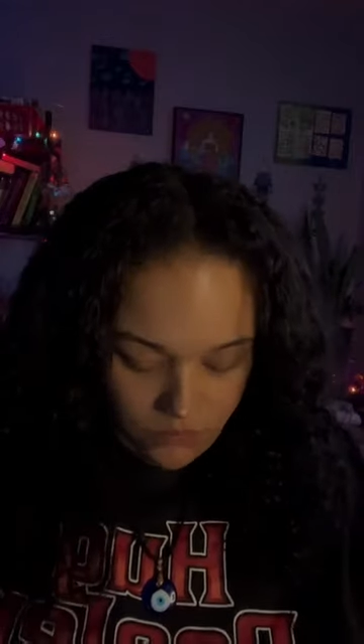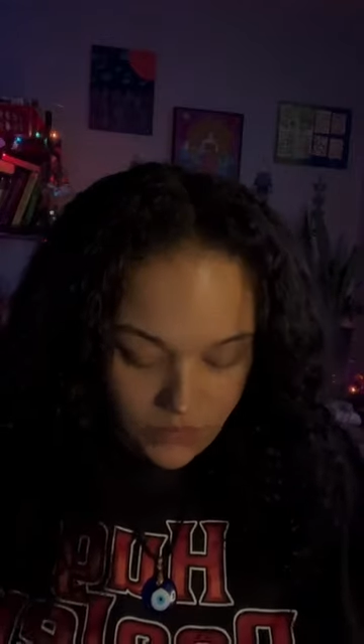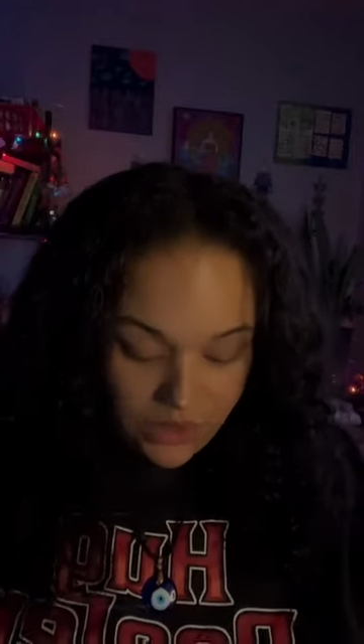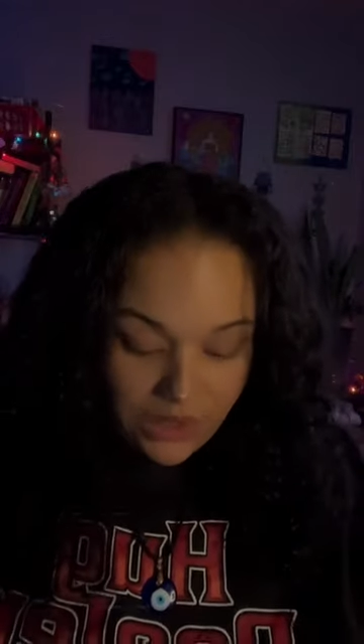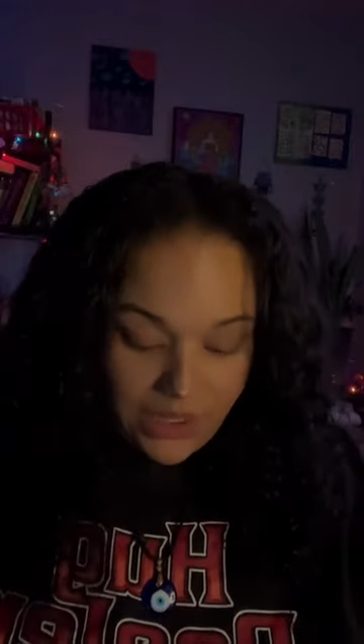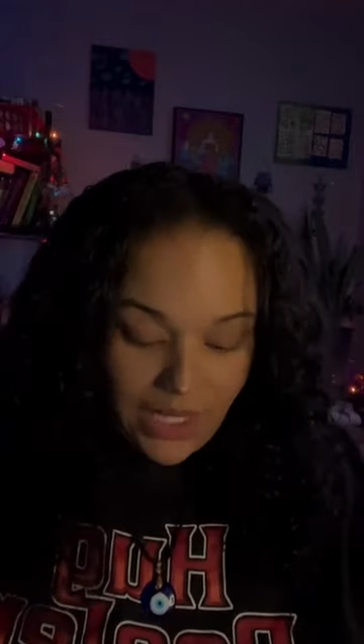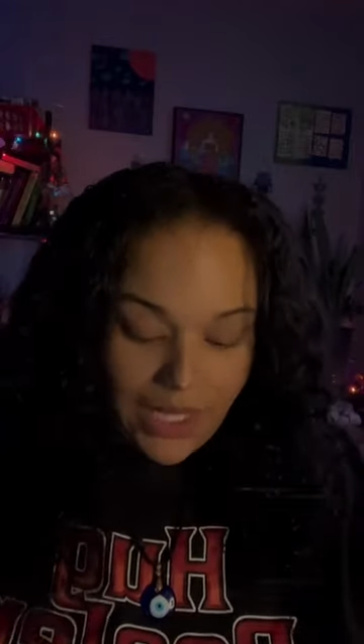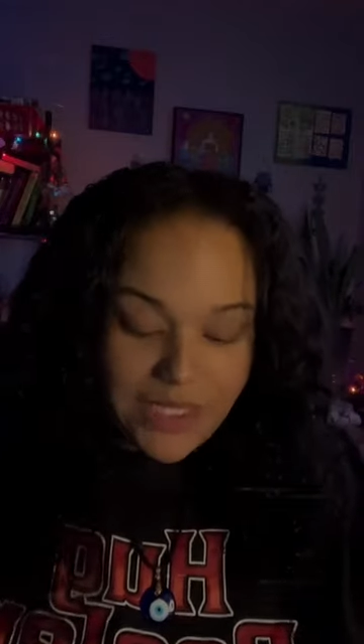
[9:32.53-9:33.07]
The
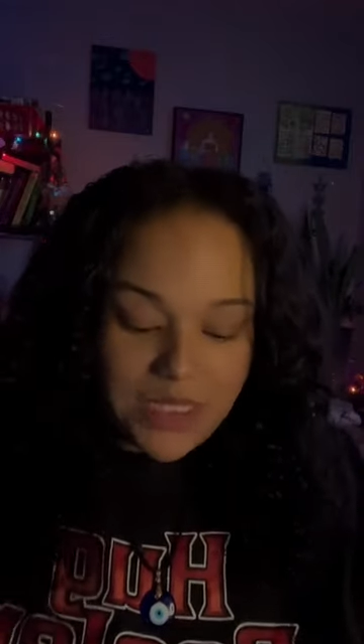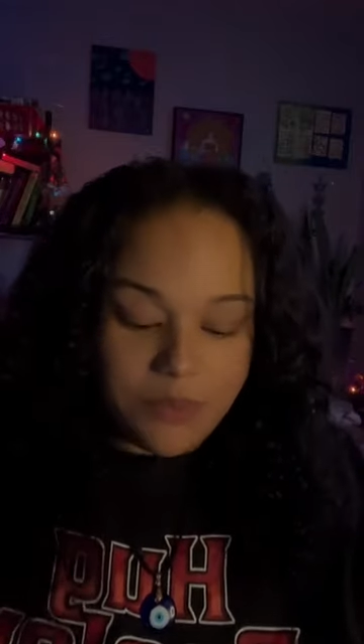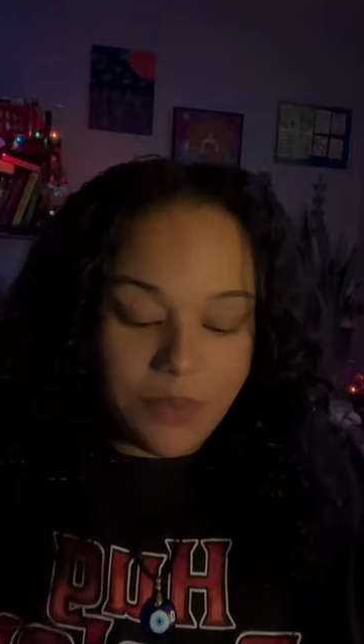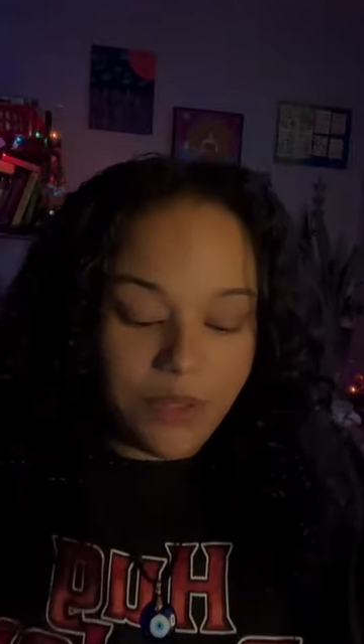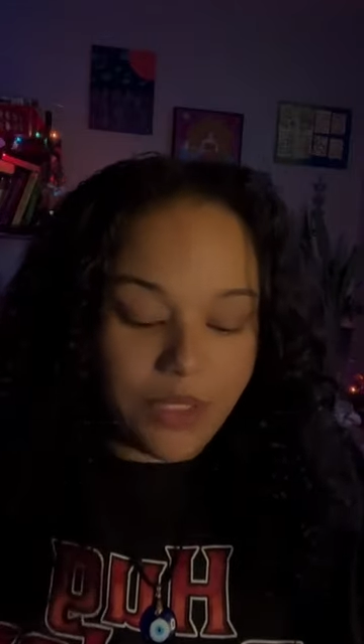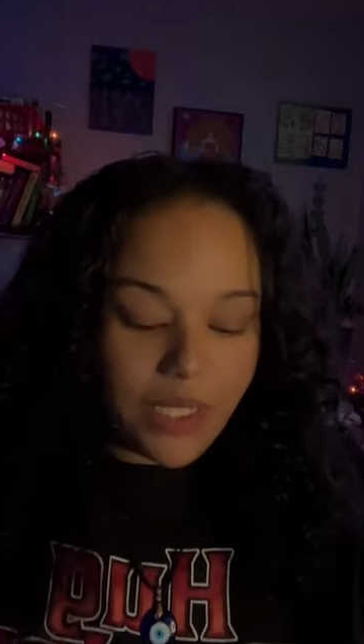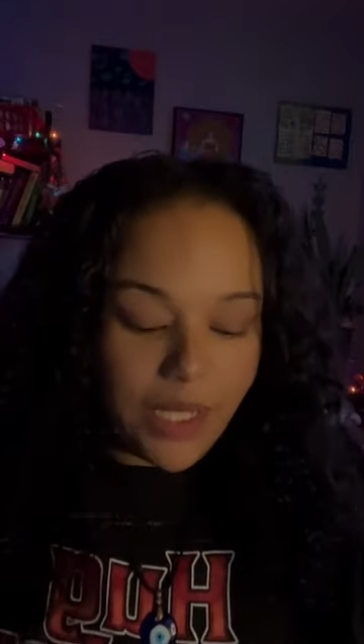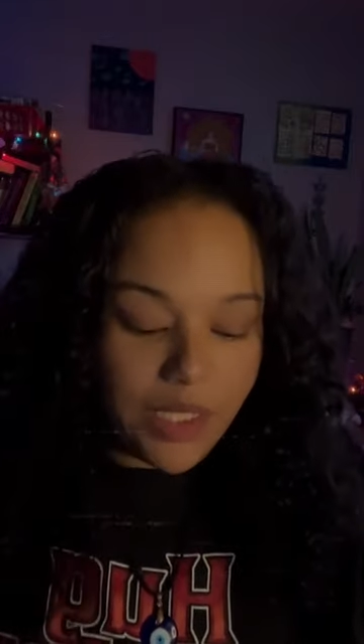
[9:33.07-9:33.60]
cat
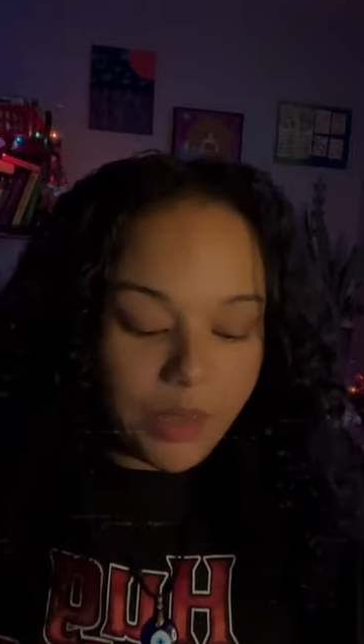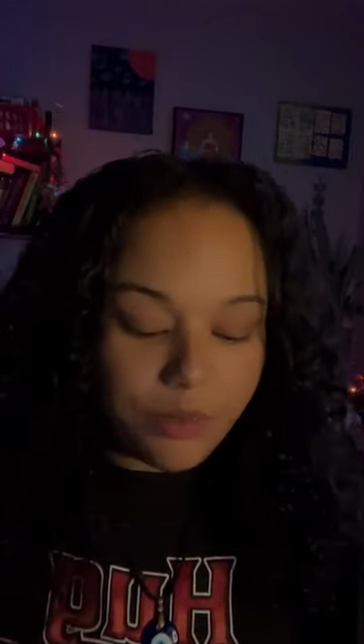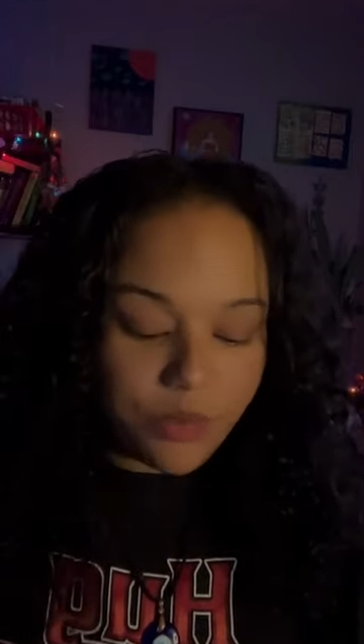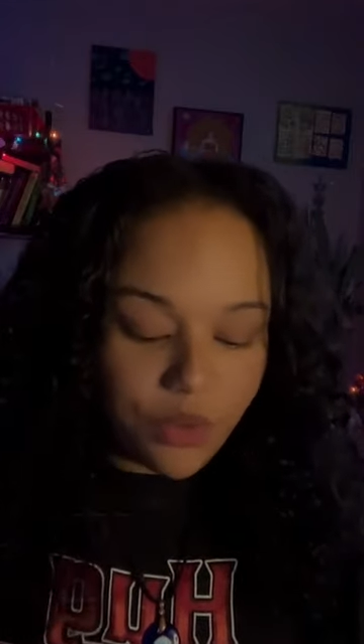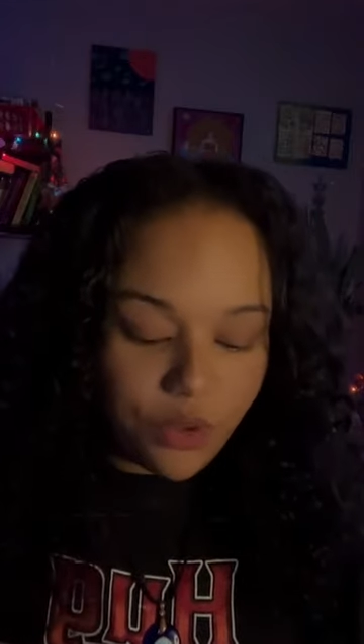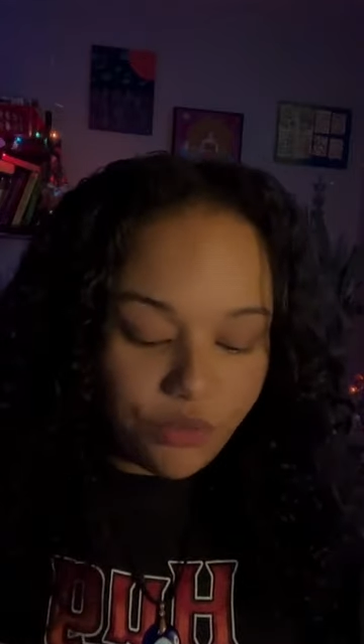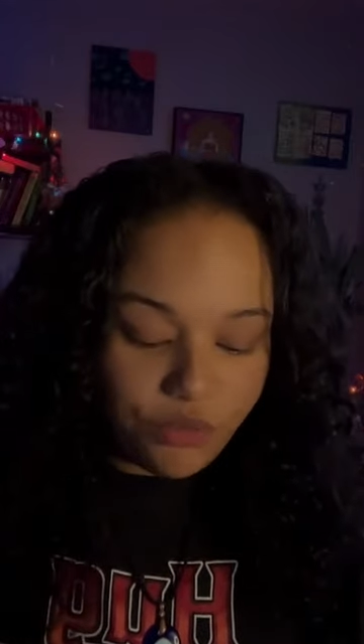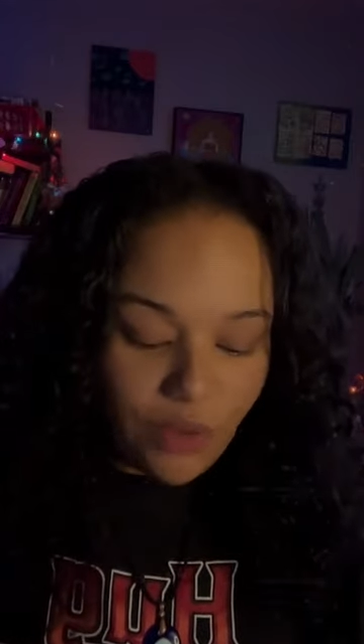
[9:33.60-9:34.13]
spirit
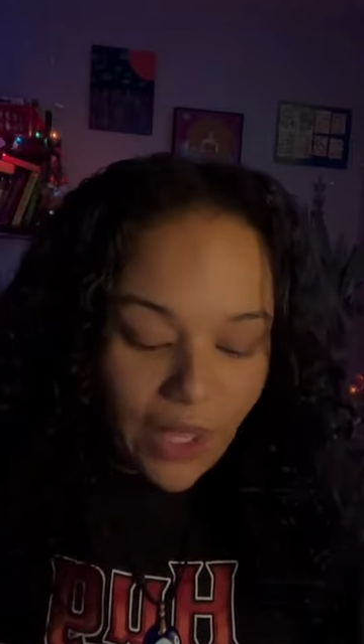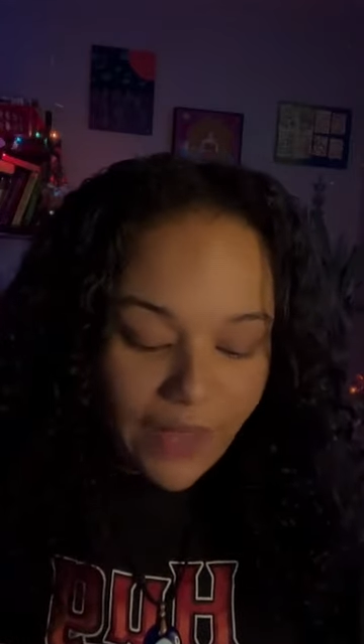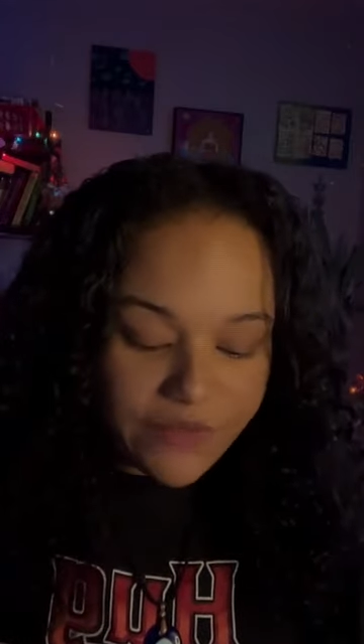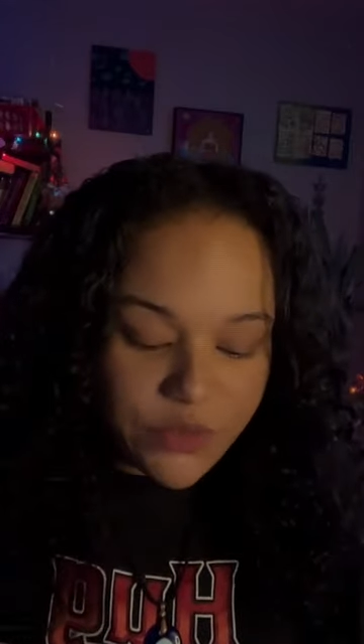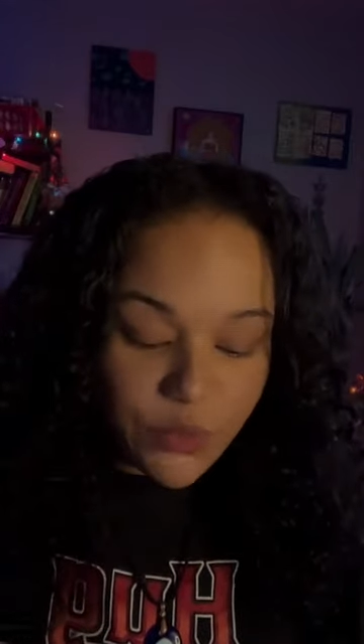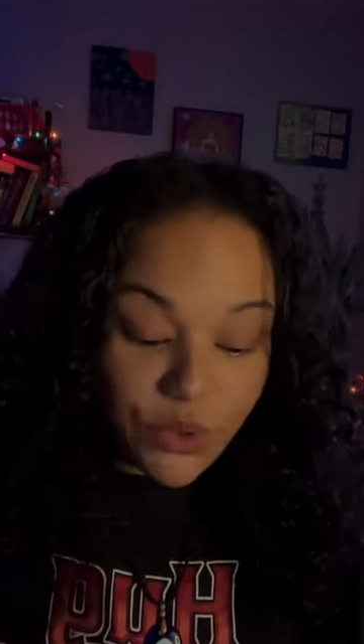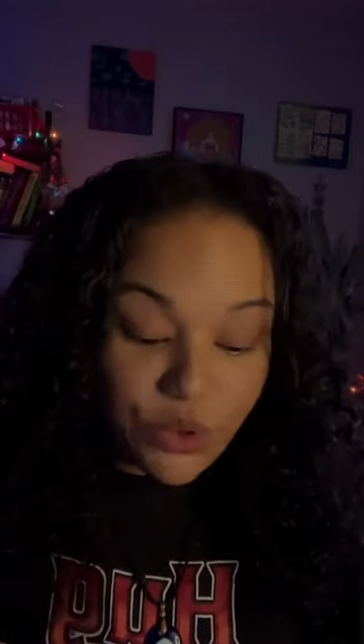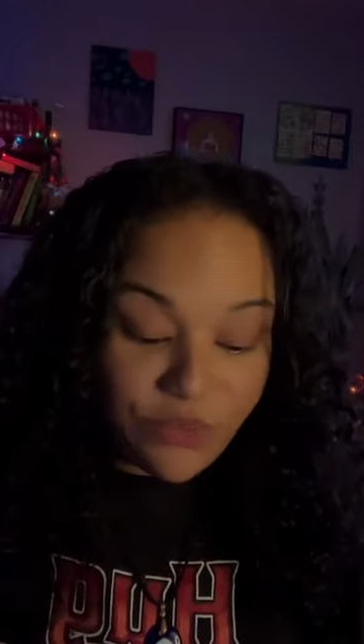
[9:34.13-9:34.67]
animal
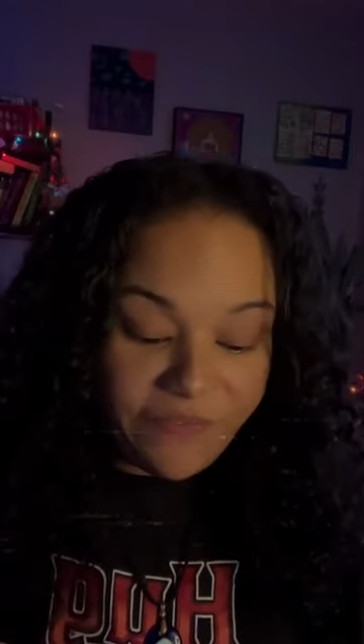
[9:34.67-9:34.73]
arrives when